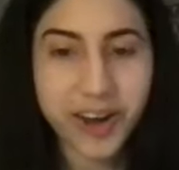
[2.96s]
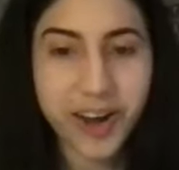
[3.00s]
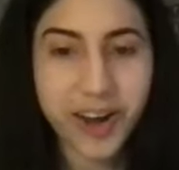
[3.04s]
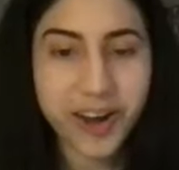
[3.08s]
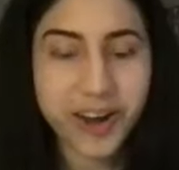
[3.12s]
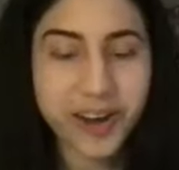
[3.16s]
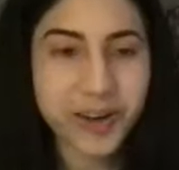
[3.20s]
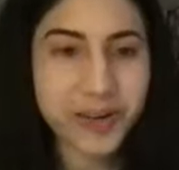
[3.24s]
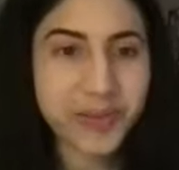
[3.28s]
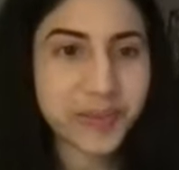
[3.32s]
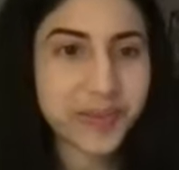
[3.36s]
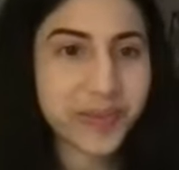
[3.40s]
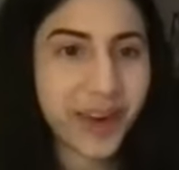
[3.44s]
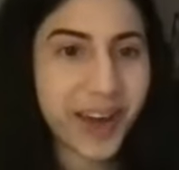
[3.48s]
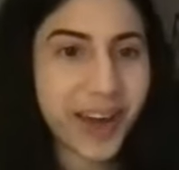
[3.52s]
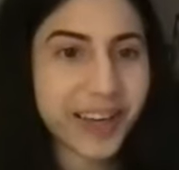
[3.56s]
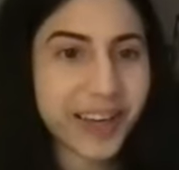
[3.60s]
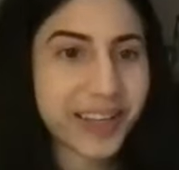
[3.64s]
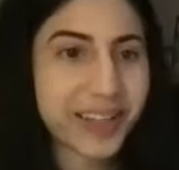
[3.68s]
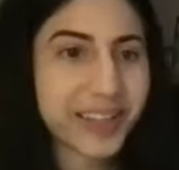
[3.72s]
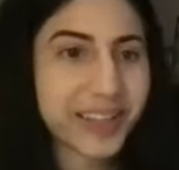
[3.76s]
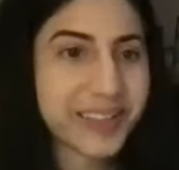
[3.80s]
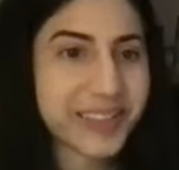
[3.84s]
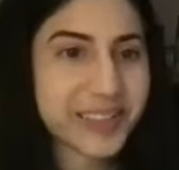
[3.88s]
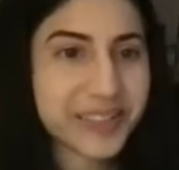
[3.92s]
I
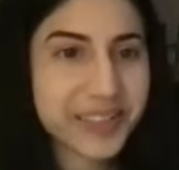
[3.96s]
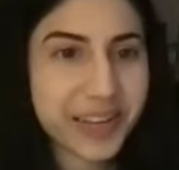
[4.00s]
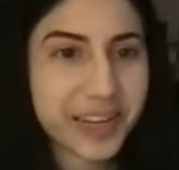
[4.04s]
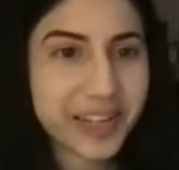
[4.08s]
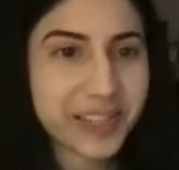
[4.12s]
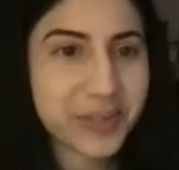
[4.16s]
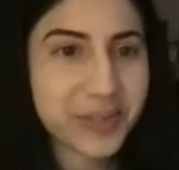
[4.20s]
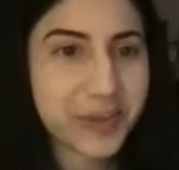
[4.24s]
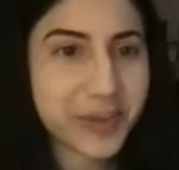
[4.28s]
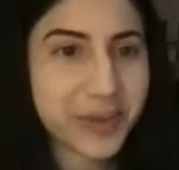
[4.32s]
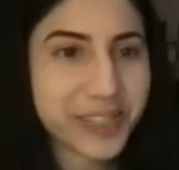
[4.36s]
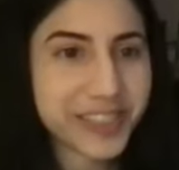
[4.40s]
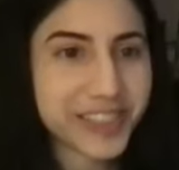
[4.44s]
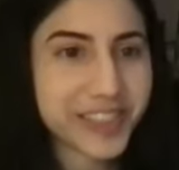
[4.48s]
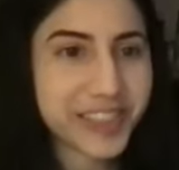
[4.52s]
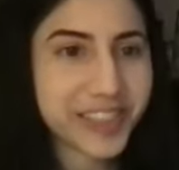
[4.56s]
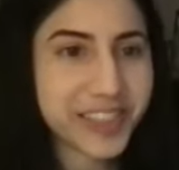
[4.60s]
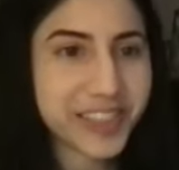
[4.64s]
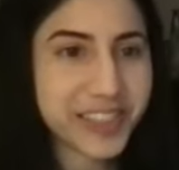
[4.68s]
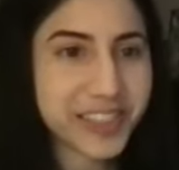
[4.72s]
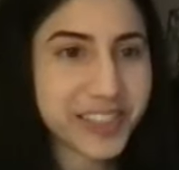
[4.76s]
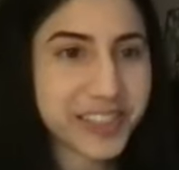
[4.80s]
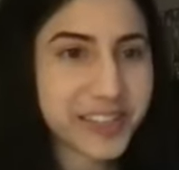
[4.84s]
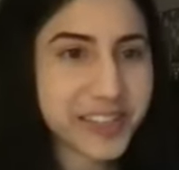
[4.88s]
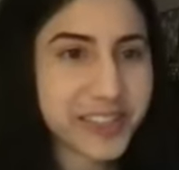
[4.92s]
guess the next question
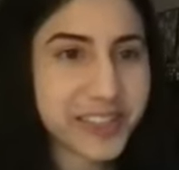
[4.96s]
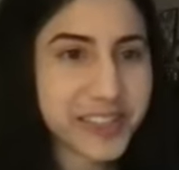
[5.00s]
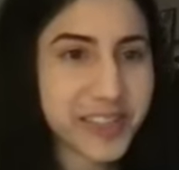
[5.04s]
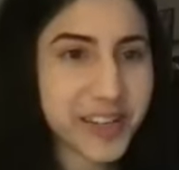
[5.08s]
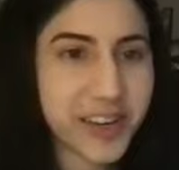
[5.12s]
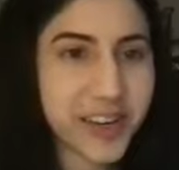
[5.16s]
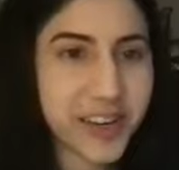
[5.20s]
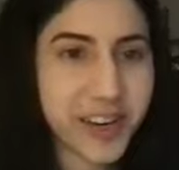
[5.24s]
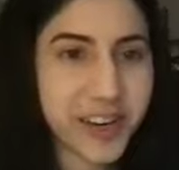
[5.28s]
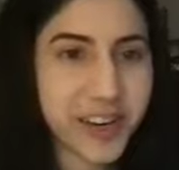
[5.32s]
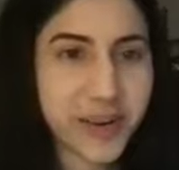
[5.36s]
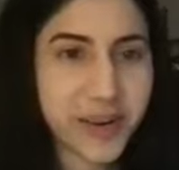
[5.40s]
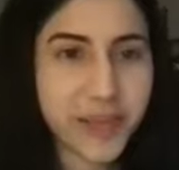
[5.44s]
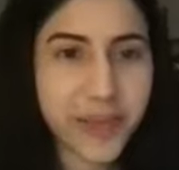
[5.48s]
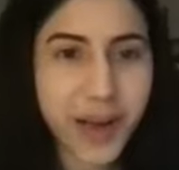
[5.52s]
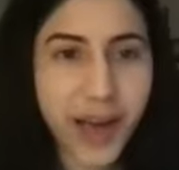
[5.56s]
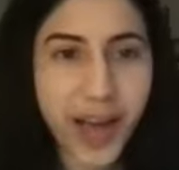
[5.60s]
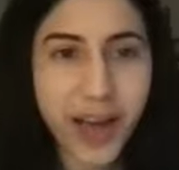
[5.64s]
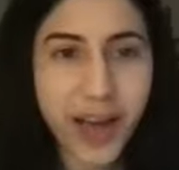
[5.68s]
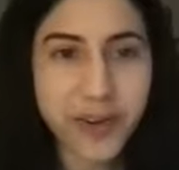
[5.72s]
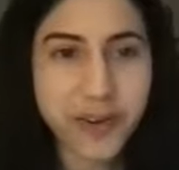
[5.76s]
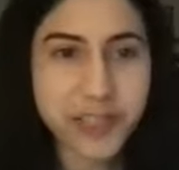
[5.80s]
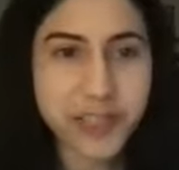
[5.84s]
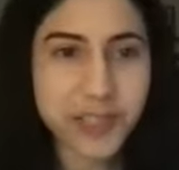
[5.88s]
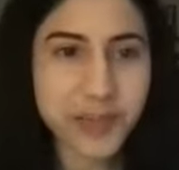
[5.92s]
is,
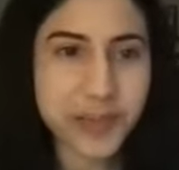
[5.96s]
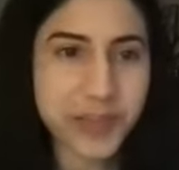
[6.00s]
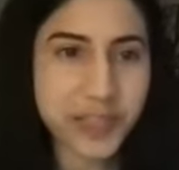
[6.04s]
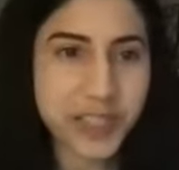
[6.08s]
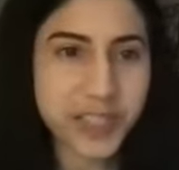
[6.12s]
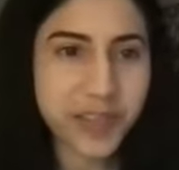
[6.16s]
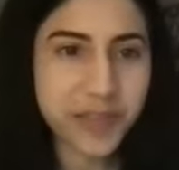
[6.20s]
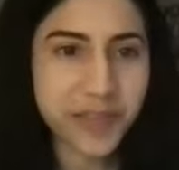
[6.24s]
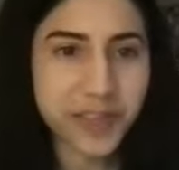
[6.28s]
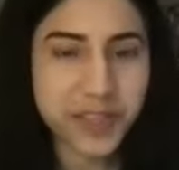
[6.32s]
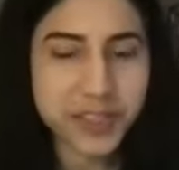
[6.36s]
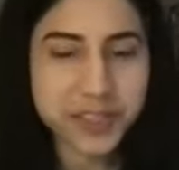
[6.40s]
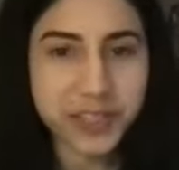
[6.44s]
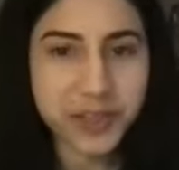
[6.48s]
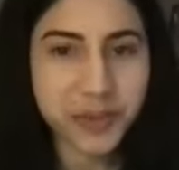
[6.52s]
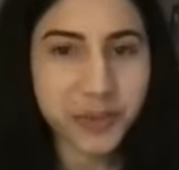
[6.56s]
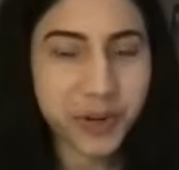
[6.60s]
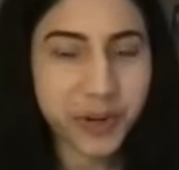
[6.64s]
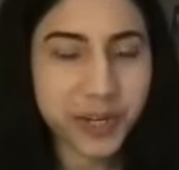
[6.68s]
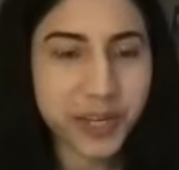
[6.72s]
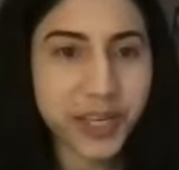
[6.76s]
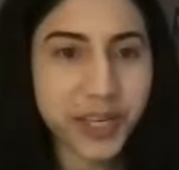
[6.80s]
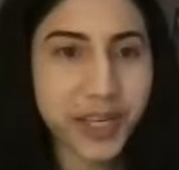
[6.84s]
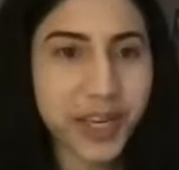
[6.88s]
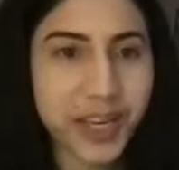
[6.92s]
how is specifically
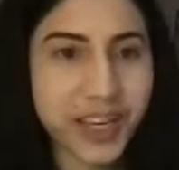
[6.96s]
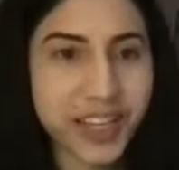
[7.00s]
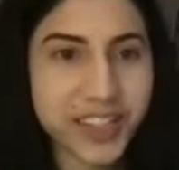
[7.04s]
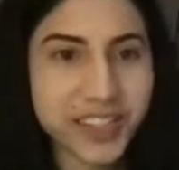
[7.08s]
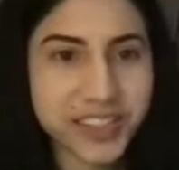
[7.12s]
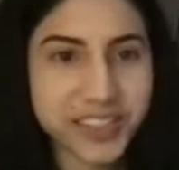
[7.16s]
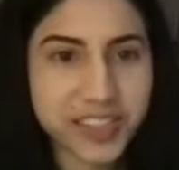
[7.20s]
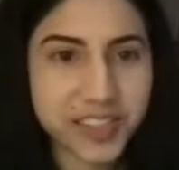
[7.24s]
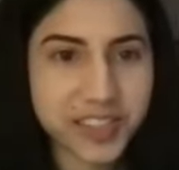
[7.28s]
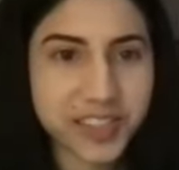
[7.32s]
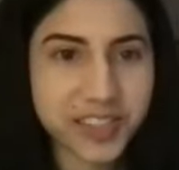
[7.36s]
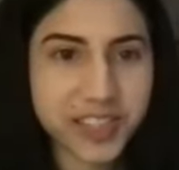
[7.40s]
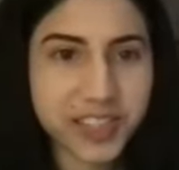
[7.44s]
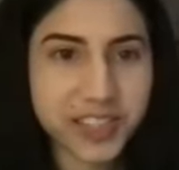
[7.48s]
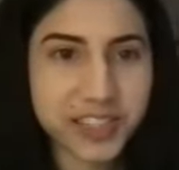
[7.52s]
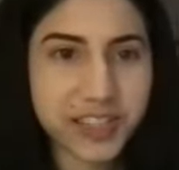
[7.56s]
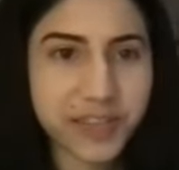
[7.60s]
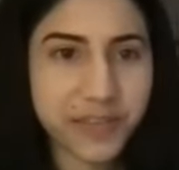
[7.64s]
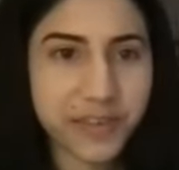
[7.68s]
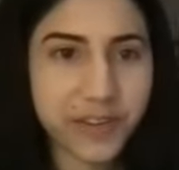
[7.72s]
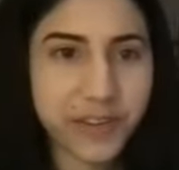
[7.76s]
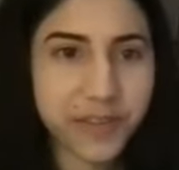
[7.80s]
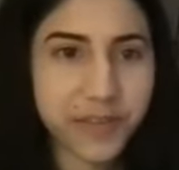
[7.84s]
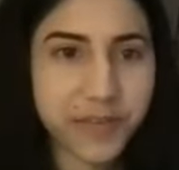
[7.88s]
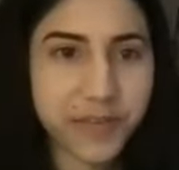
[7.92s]
working at Disney
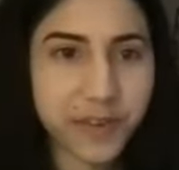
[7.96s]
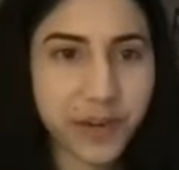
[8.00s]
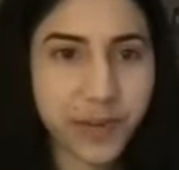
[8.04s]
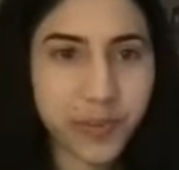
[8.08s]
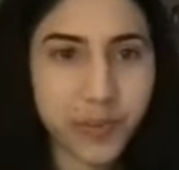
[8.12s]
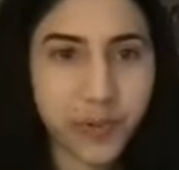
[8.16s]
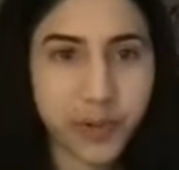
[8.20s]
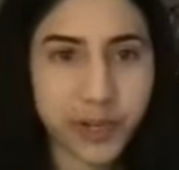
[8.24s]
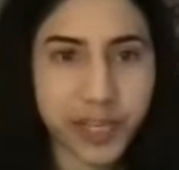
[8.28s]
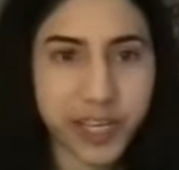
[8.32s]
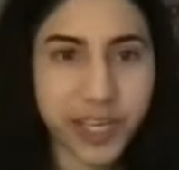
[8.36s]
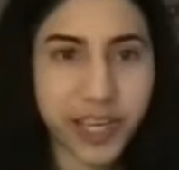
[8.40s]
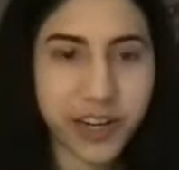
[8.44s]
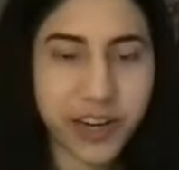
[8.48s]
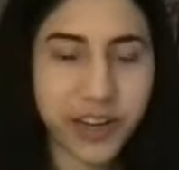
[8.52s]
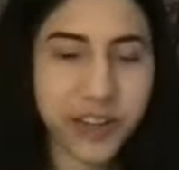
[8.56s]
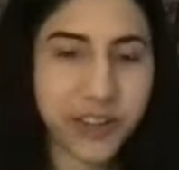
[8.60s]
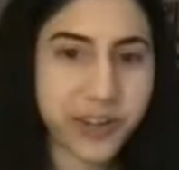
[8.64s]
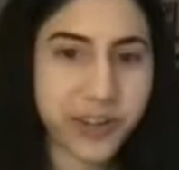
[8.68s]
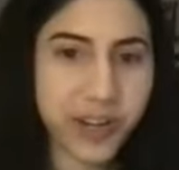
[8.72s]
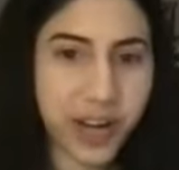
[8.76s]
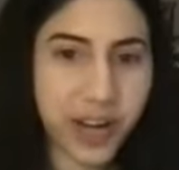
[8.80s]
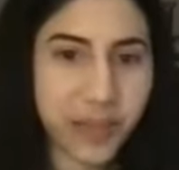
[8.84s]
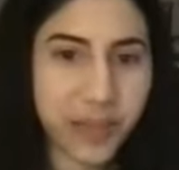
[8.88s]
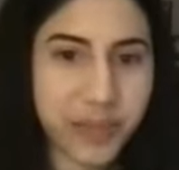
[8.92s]
different from working at
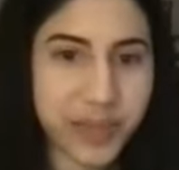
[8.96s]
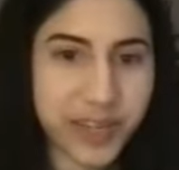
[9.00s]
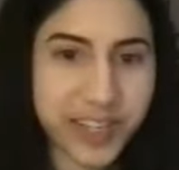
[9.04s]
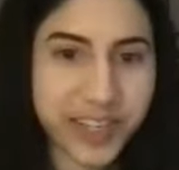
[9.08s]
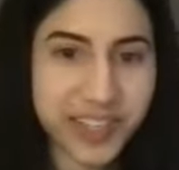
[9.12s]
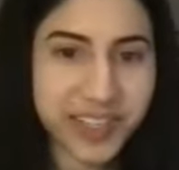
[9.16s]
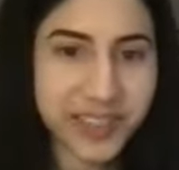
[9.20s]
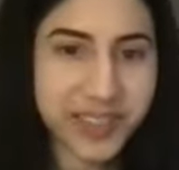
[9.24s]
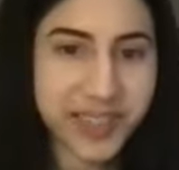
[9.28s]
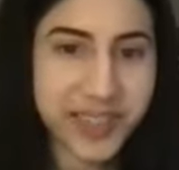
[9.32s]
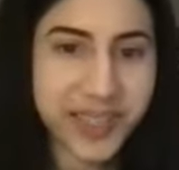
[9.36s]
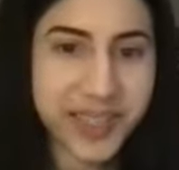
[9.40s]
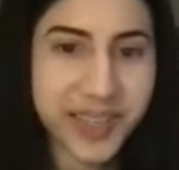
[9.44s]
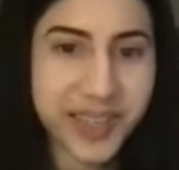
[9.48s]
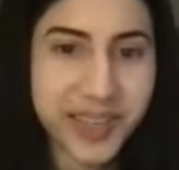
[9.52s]
other companies?